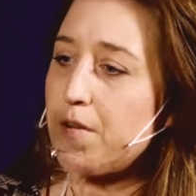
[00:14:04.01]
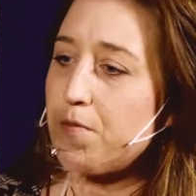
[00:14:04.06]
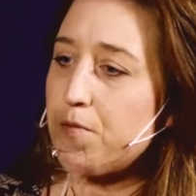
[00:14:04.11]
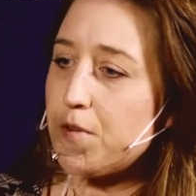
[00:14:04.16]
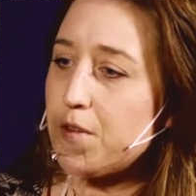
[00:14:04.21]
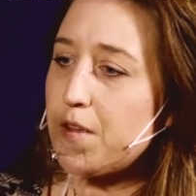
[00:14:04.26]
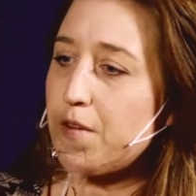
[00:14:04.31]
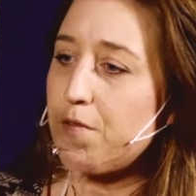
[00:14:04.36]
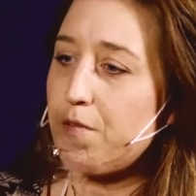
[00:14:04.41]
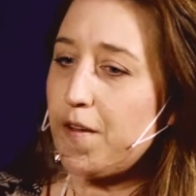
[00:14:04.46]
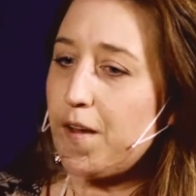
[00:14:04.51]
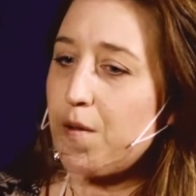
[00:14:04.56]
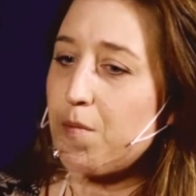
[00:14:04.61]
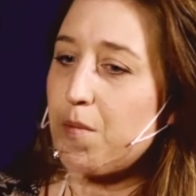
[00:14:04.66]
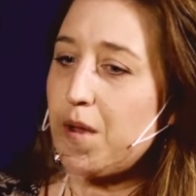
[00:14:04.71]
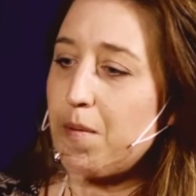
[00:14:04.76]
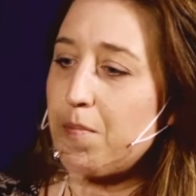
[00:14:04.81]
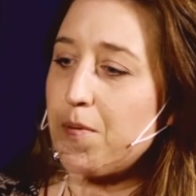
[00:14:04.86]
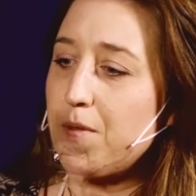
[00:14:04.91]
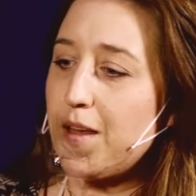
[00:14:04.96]
I've really found
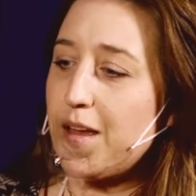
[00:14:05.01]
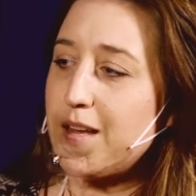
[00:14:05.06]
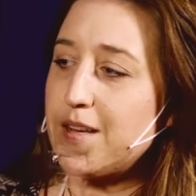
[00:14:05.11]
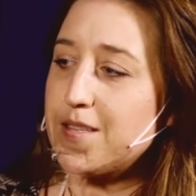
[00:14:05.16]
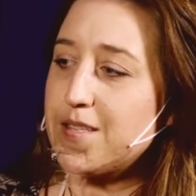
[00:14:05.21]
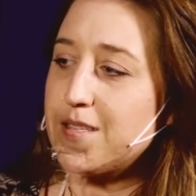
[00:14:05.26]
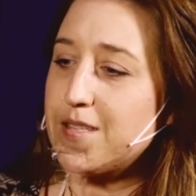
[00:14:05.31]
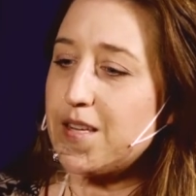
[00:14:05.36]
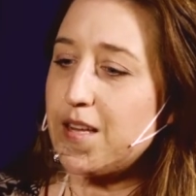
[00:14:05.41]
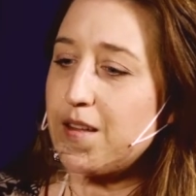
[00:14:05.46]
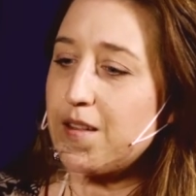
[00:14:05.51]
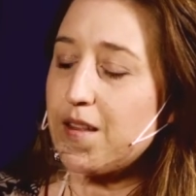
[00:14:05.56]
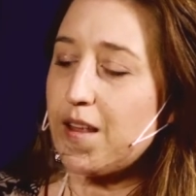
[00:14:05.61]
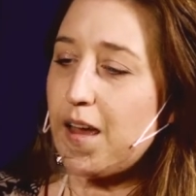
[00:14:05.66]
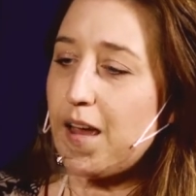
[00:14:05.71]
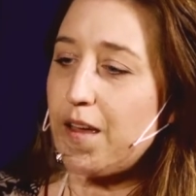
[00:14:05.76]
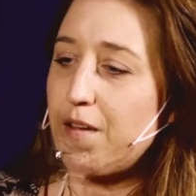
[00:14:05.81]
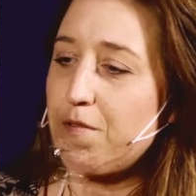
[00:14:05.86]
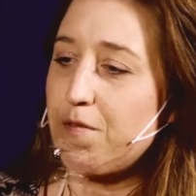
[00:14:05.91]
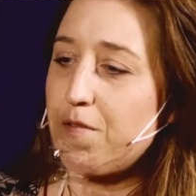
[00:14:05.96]
my place in
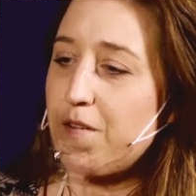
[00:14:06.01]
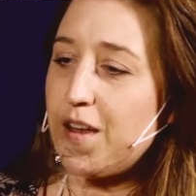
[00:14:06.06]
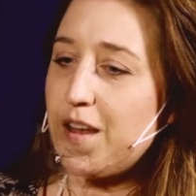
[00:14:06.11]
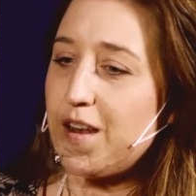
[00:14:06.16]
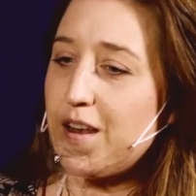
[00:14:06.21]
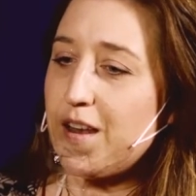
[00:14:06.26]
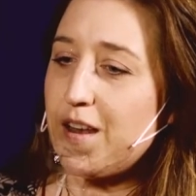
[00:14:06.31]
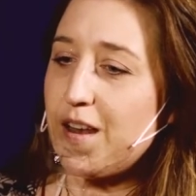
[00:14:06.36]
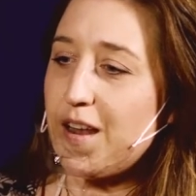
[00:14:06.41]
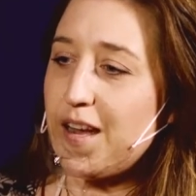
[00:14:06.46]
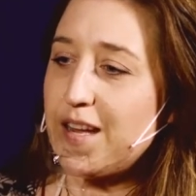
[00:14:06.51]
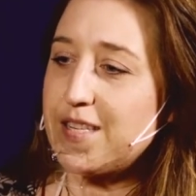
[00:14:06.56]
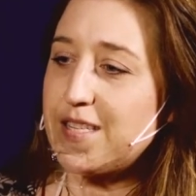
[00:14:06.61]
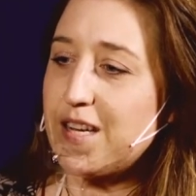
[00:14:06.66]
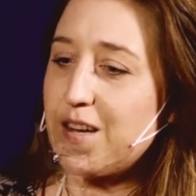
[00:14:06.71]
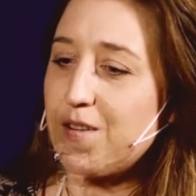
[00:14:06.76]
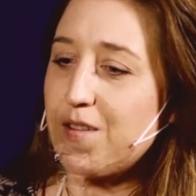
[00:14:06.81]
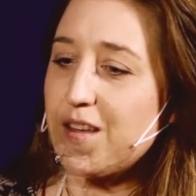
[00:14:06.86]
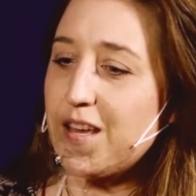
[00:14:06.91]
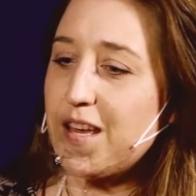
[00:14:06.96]
life, and I
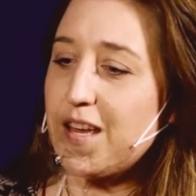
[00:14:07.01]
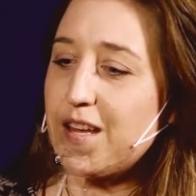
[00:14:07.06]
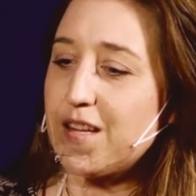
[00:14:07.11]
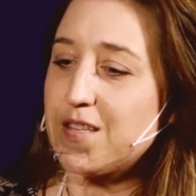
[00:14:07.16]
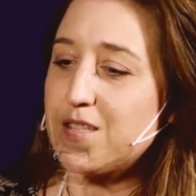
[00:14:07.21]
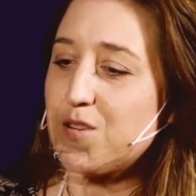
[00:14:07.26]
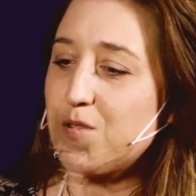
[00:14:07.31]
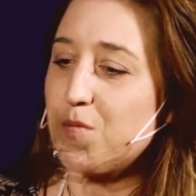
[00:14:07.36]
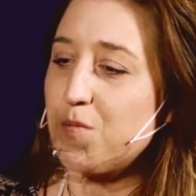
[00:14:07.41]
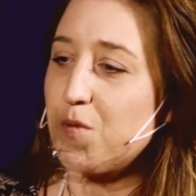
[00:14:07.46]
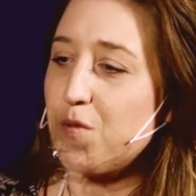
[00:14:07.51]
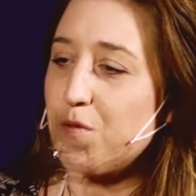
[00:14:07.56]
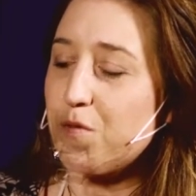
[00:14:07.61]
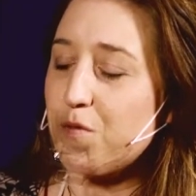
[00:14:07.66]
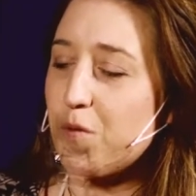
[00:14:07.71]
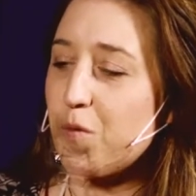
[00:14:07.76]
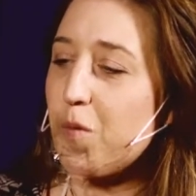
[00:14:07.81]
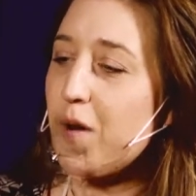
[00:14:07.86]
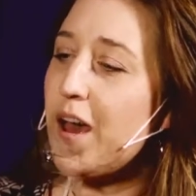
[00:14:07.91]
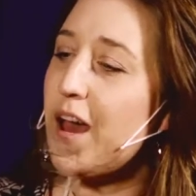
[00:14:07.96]
tell the kids who
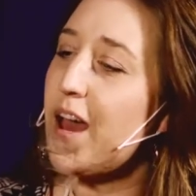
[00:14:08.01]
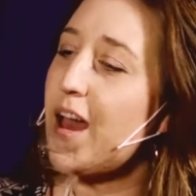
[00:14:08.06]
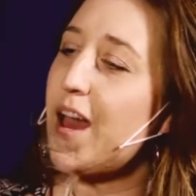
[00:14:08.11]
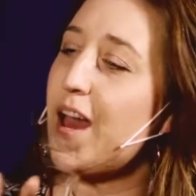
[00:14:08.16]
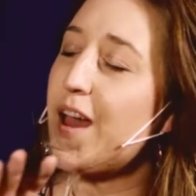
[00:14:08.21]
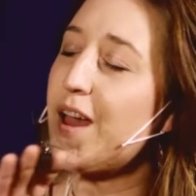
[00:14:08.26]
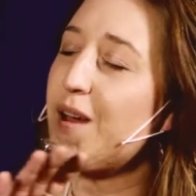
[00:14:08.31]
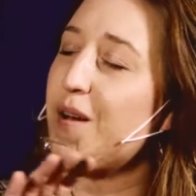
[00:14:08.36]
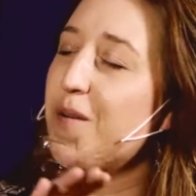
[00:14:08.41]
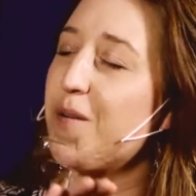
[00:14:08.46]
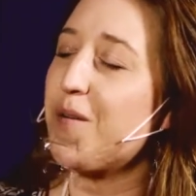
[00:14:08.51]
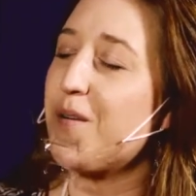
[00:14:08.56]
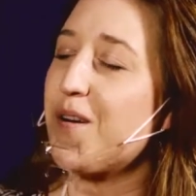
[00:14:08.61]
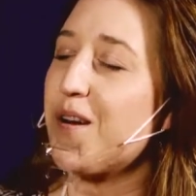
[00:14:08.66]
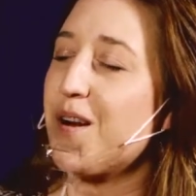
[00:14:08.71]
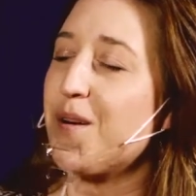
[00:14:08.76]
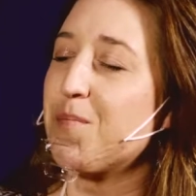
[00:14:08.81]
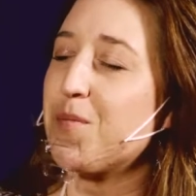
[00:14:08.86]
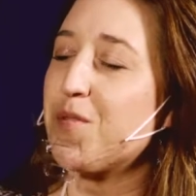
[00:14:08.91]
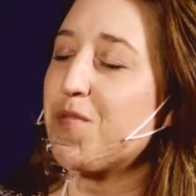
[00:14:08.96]
move away
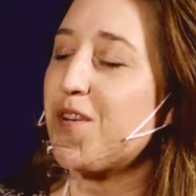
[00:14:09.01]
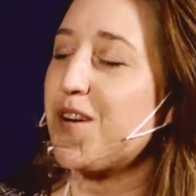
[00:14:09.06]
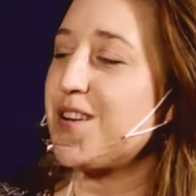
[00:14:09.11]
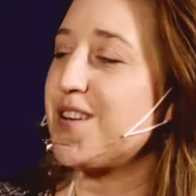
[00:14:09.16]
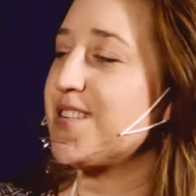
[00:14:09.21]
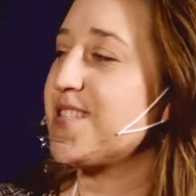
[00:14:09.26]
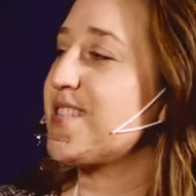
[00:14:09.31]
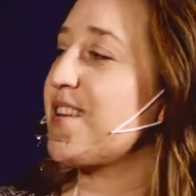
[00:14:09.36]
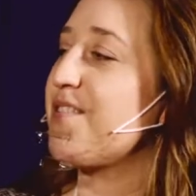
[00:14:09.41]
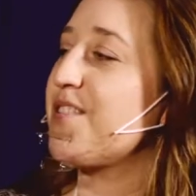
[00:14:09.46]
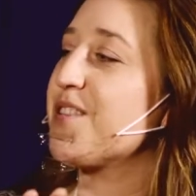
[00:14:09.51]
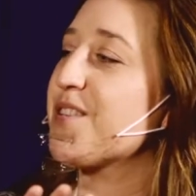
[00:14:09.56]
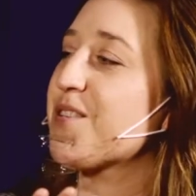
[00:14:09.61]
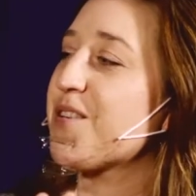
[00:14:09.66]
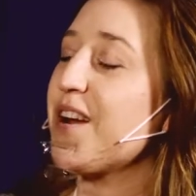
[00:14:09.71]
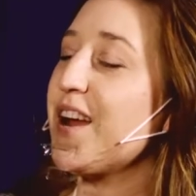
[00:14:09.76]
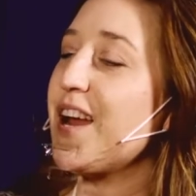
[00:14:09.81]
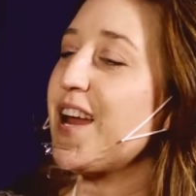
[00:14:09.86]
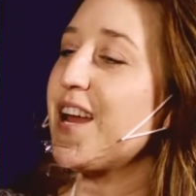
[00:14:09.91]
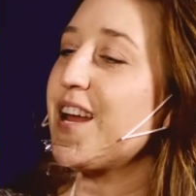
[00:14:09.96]
or move on to seventh
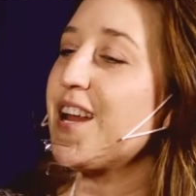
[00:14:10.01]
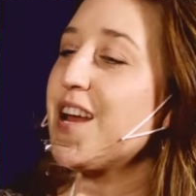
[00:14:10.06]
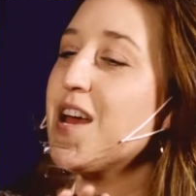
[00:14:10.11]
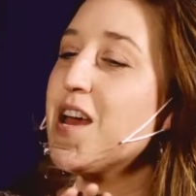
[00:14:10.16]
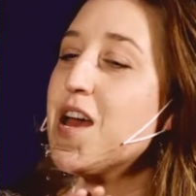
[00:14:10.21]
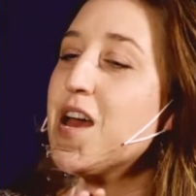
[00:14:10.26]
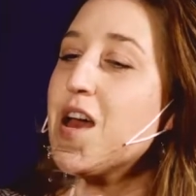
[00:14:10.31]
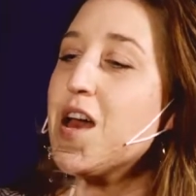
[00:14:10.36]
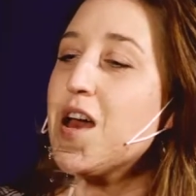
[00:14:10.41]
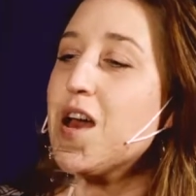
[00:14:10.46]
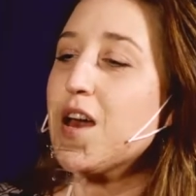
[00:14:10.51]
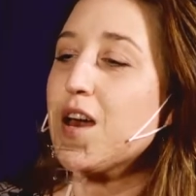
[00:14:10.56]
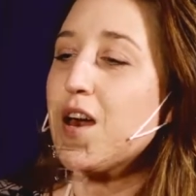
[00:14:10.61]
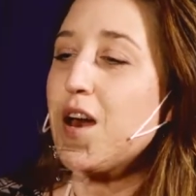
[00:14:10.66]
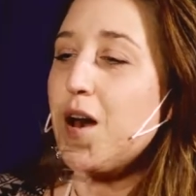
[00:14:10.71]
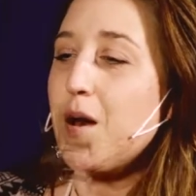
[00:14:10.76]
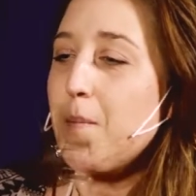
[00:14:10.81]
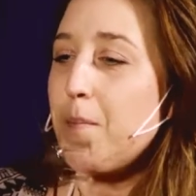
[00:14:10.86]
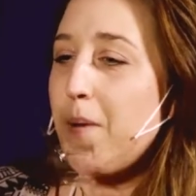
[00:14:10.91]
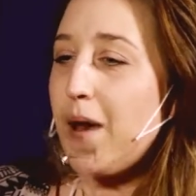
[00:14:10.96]
grade,
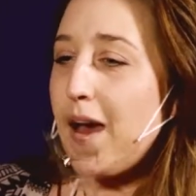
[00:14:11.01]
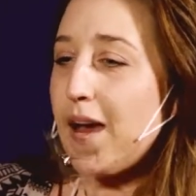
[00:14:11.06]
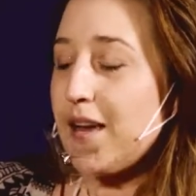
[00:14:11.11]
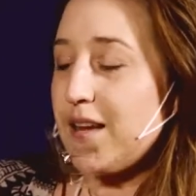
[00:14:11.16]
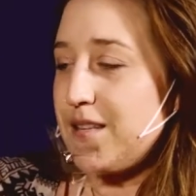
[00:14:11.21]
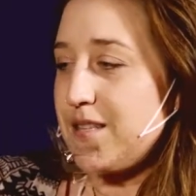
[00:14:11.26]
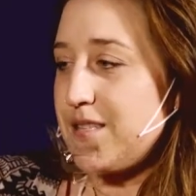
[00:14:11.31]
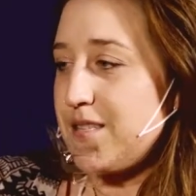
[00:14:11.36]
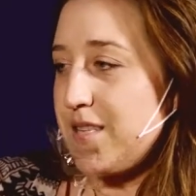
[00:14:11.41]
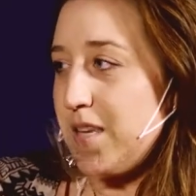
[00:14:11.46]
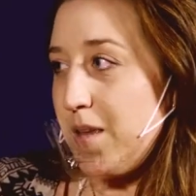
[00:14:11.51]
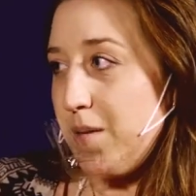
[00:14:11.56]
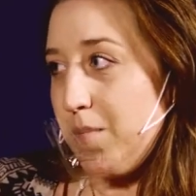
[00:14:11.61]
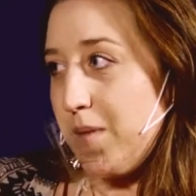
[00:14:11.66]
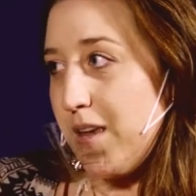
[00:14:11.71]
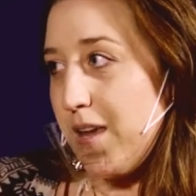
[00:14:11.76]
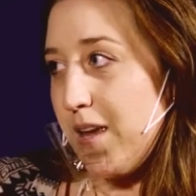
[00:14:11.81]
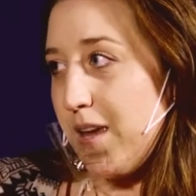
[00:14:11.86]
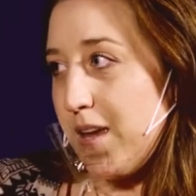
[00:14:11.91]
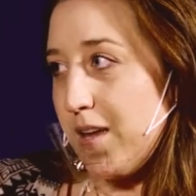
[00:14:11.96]
come back and see
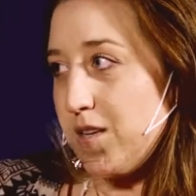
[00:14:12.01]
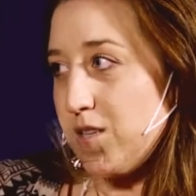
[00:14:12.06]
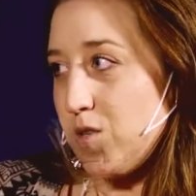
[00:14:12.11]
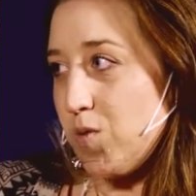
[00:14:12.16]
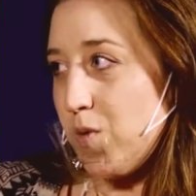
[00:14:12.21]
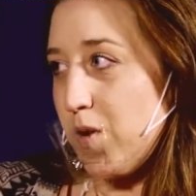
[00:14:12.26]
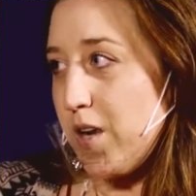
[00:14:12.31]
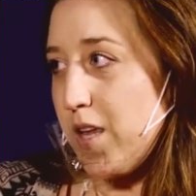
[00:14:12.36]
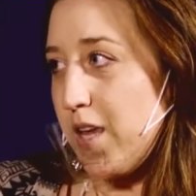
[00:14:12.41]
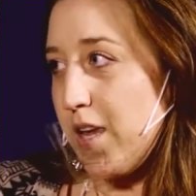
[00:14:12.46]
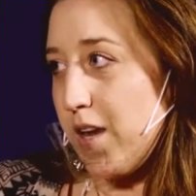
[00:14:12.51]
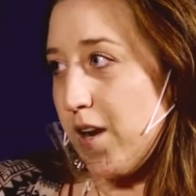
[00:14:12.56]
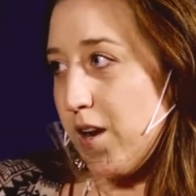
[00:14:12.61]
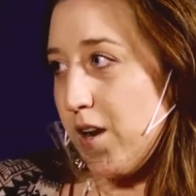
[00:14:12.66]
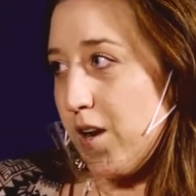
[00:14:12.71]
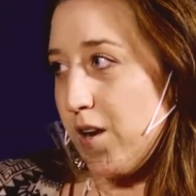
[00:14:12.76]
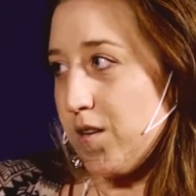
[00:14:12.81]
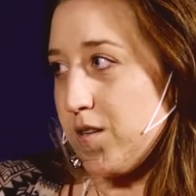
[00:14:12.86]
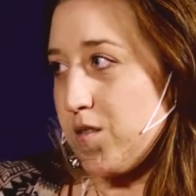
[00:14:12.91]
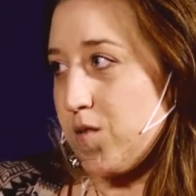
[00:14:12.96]
me in 20
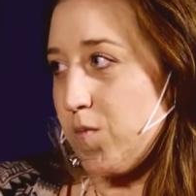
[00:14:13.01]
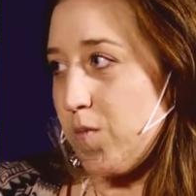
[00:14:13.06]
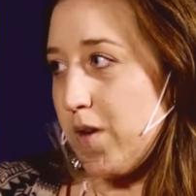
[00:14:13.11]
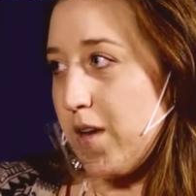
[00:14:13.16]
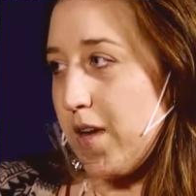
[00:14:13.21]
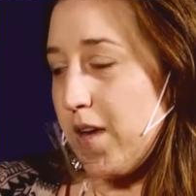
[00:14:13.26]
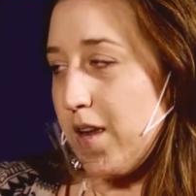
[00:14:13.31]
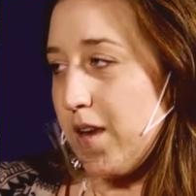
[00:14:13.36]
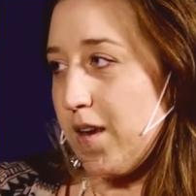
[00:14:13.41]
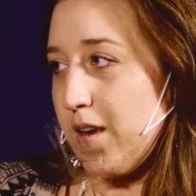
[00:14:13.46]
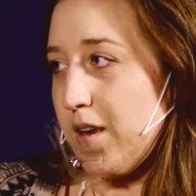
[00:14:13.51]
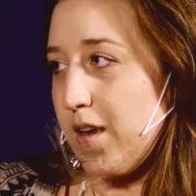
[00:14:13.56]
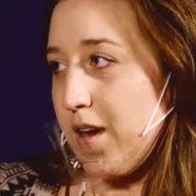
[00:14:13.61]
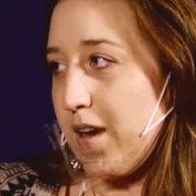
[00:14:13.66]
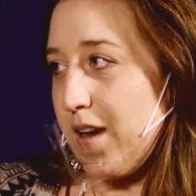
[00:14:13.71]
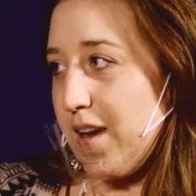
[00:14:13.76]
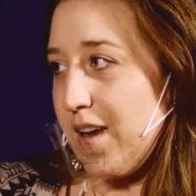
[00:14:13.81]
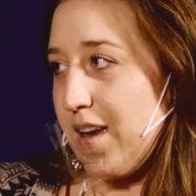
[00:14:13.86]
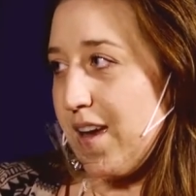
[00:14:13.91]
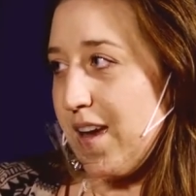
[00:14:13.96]
years when
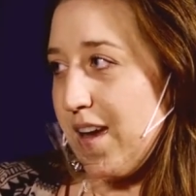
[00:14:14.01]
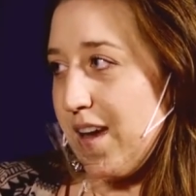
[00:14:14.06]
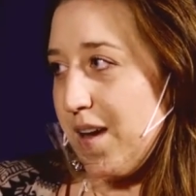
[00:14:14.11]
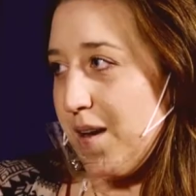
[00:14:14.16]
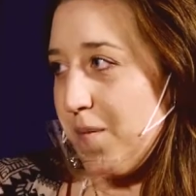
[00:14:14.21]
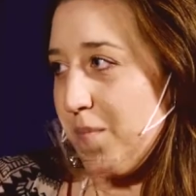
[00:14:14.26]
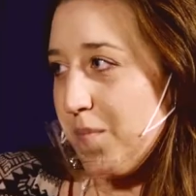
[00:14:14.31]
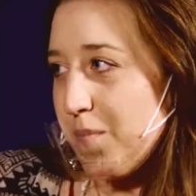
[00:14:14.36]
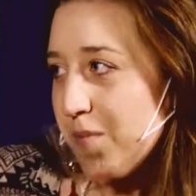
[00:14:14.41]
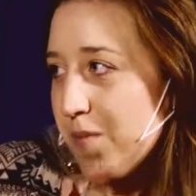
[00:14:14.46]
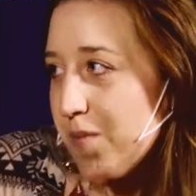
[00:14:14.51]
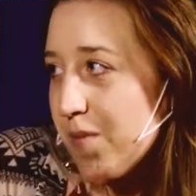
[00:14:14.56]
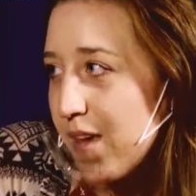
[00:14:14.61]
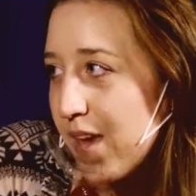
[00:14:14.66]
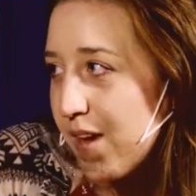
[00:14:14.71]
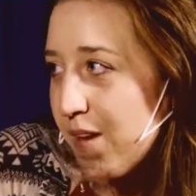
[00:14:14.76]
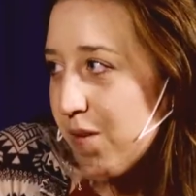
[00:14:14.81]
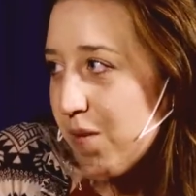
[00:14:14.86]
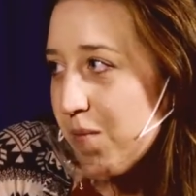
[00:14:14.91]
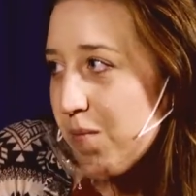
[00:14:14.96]
I am
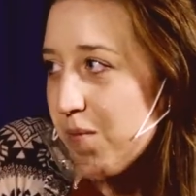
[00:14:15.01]
like,